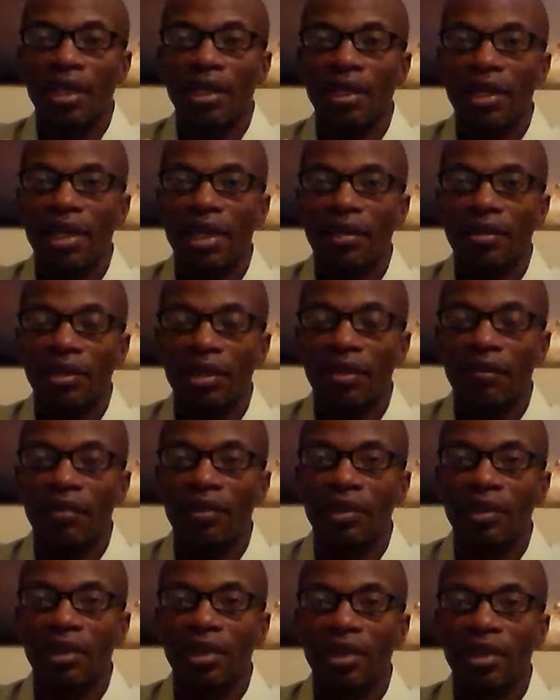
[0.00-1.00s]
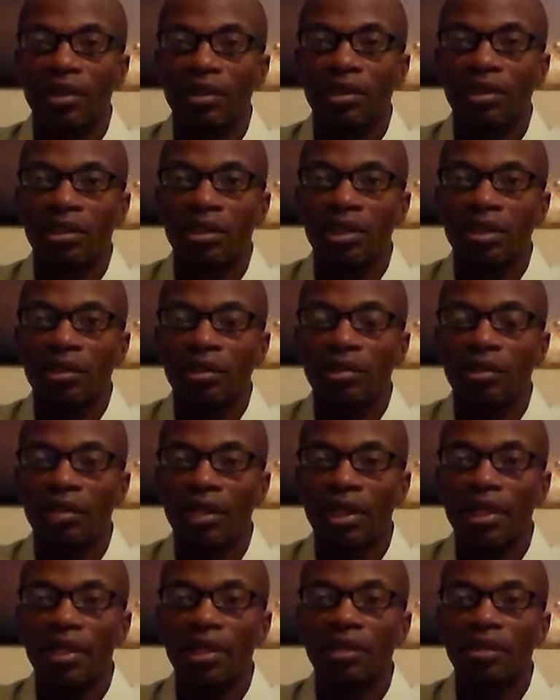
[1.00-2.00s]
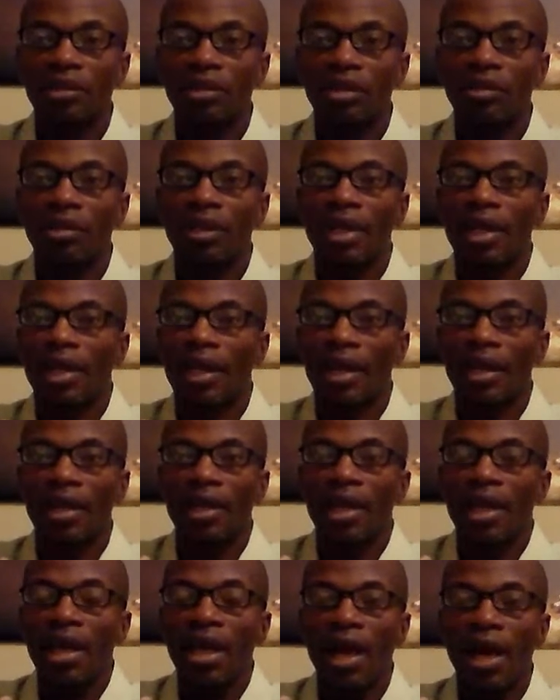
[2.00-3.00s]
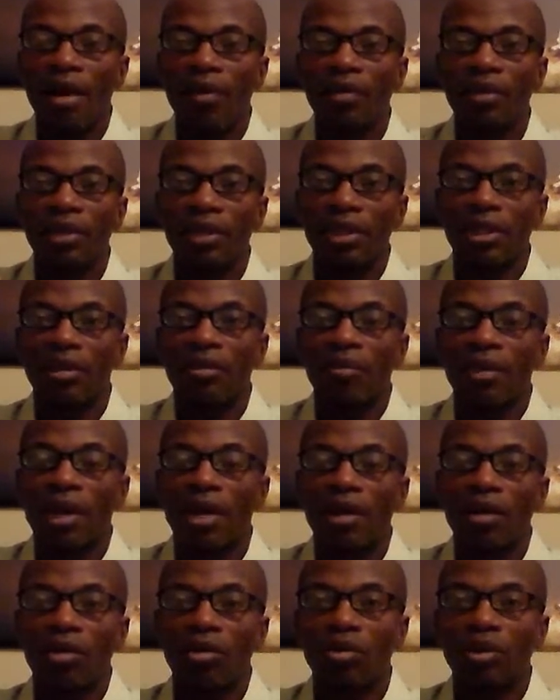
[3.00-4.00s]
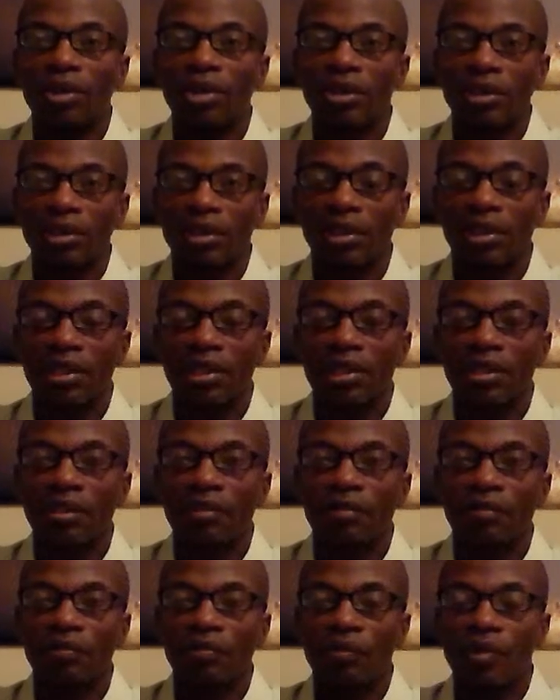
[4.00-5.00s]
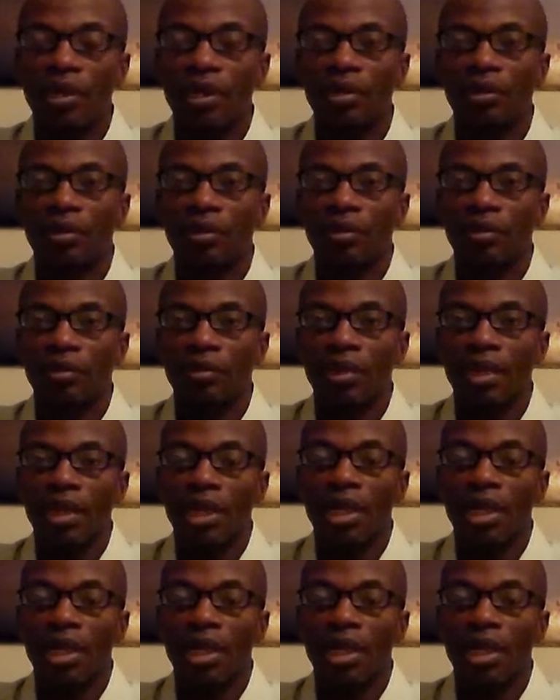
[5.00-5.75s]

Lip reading: that he had given us, to let us know that, hey, I will give my only son for you.